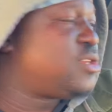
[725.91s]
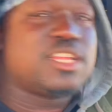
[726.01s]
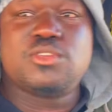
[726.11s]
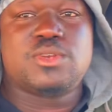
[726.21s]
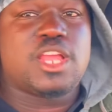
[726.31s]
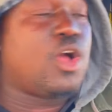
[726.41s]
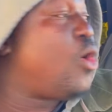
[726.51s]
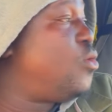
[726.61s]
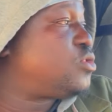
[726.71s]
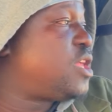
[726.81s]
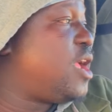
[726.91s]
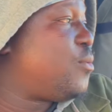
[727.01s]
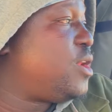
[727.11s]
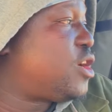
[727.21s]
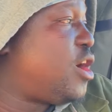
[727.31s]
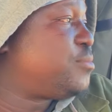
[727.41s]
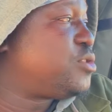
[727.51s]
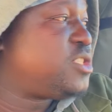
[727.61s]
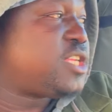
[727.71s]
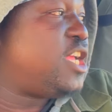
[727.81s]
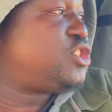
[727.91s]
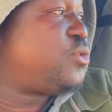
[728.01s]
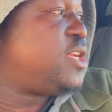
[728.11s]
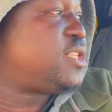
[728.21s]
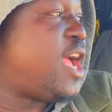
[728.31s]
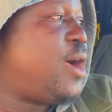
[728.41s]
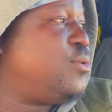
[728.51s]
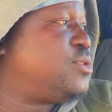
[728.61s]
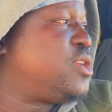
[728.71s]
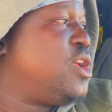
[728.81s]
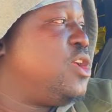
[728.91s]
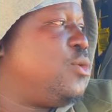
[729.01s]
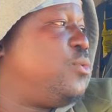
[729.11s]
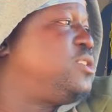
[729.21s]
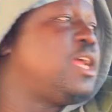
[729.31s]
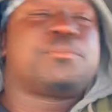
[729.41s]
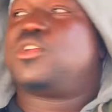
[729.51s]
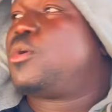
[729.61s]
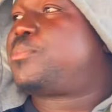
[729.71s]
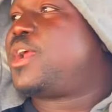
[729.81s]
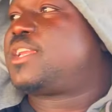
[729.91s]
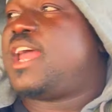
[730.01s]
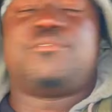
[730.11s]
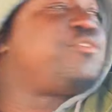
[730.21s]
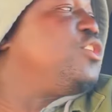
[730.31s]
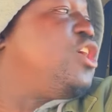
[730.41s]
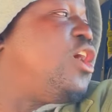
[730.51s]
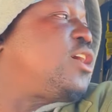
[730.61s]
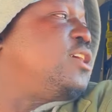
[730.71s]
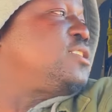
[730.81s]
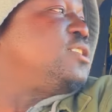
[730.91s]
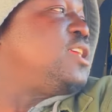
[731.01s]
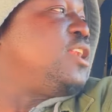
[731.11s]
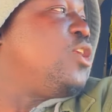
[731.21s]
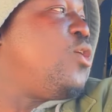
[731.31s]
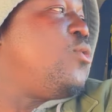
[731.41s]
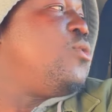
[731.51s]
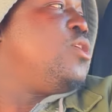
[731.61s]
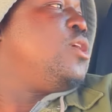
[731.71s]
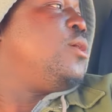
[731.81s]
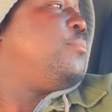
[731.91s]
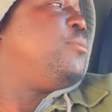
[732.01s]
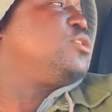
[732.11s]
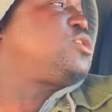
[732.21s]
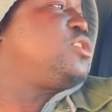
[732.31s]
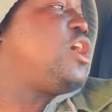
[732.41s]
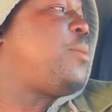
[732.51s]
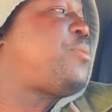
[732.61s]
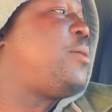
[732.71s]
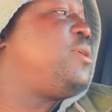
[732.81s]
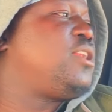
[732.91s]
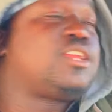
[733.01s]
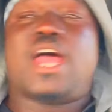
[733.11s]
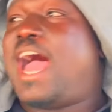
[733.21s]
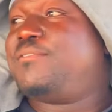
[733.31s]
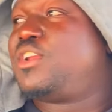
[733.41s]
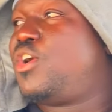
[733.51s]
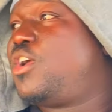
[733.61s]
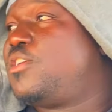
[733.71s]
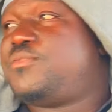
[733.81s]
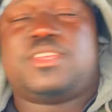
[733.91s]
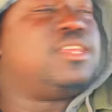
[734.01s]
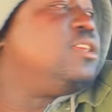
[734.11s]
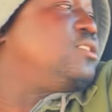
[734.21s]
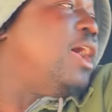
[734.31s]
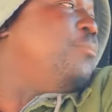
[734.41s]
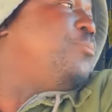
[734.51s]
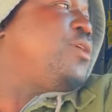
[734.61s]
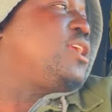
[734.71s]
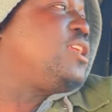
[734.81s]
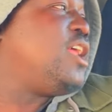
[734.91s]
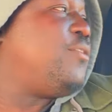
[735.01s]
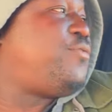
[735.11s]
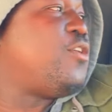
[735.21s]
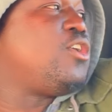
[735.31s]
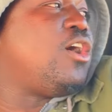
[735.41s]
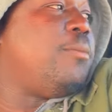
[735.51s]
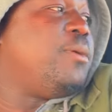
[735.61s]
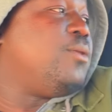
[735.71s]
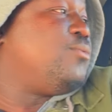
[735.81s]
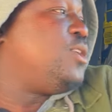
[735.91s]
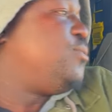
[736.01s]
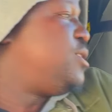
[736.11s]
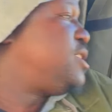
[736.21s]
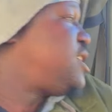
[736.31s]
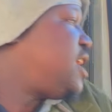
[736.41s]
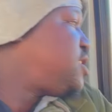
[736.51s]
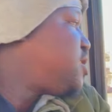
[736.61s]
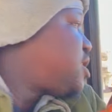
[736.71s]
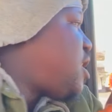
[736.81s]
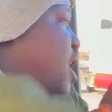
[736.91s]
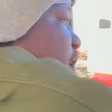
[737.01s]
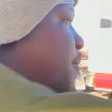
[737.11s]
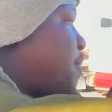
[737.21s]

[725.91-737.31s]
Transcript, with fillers: They're doing their whole thing when it comes to these HOS hours, which I'm going to break down for y'all because I know most of y'all probably haven't heard of it yet. So I'm going to break it down for y'all, man, with the Texas clock.